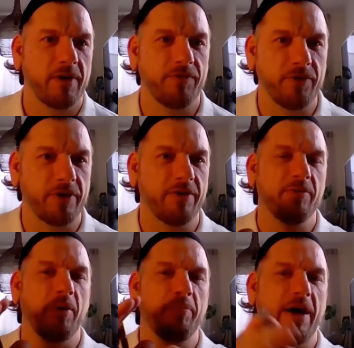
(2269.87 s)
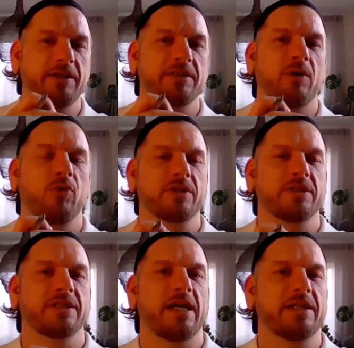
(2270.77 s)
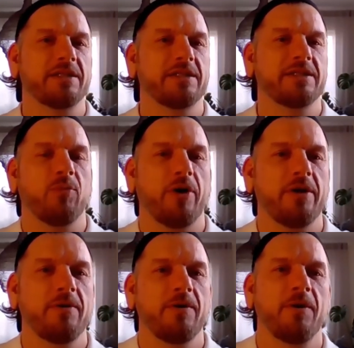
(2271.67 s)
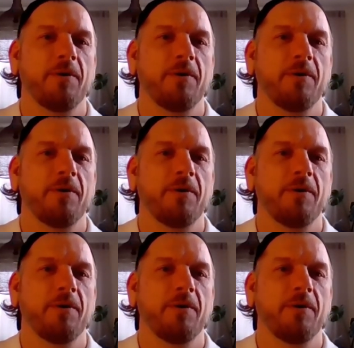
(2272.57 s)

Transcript: If you give them a patch that works exactly the same way,